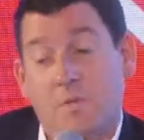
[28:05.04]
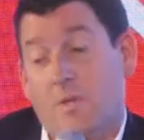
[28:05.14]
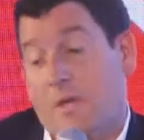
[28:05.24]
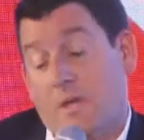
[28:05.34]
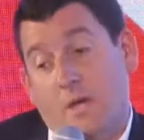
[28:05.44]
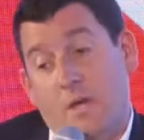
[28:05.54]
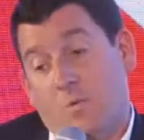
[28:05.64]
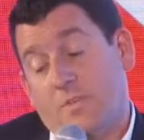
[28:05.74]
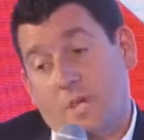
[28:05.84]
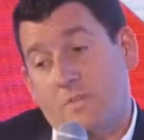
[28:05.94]
through Dom.
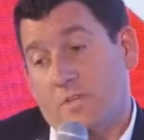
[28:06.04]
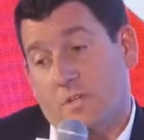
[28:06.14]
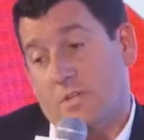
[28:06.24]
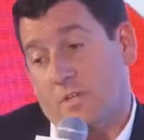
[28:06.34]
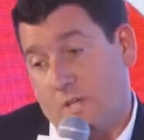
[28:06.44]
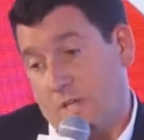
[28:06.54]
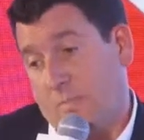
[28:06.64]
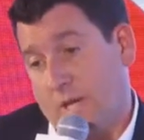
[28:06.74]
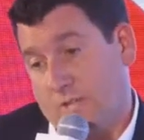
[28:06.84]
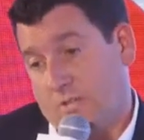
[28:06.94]
And what they've
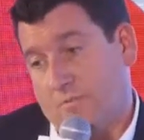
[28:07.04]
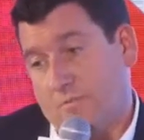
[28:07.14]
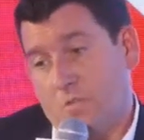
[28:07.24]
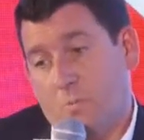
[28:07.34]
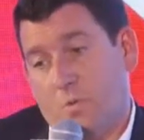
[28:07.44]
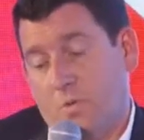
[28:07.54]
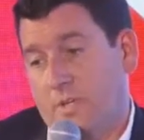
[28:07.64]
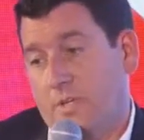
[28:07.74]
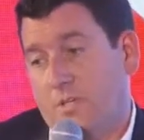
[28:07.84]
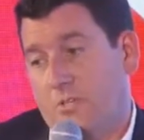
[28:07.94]
done, getting back to the
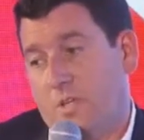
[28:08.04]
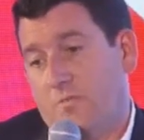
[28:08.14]
first point,